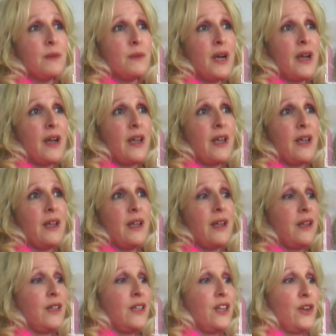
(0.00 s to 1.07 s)

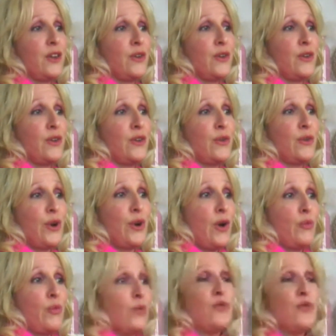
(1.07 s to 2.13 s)
by, a
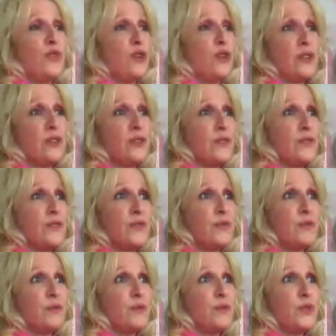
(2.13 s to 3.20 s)
room full of
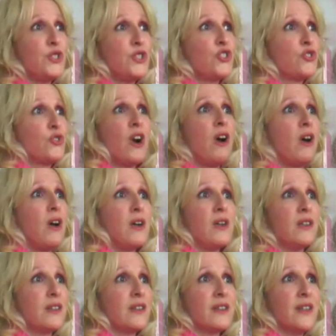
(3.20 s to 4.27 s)

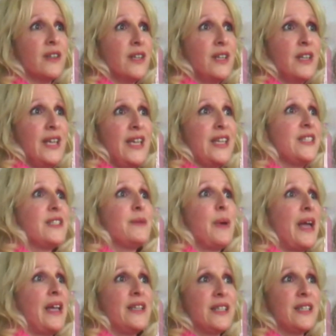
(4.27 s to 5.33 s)
strong,
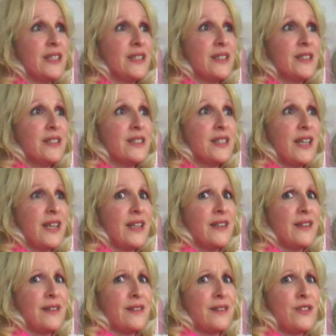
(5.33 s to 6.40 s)
independent,
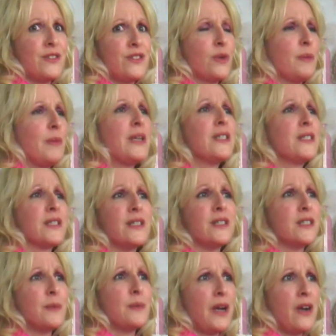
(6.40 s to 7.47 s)
and tremendously
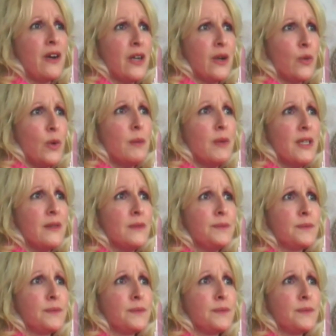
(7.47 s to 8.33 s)
inspiring women.